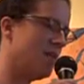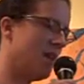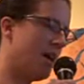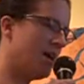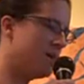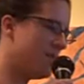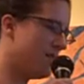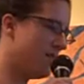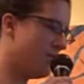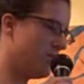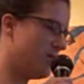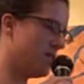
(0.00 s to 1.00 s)
The ads
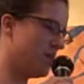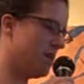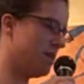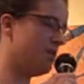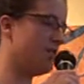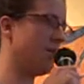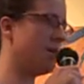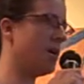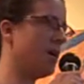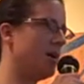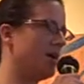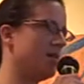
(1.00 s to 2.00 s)
on the door say, drink
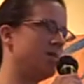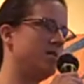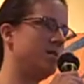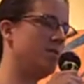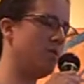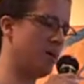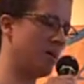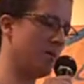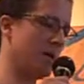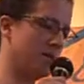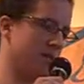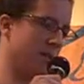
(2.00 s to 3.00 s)
X, don't think
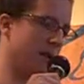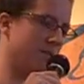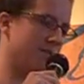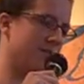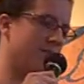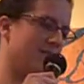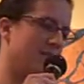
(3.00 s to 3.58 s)
about sex.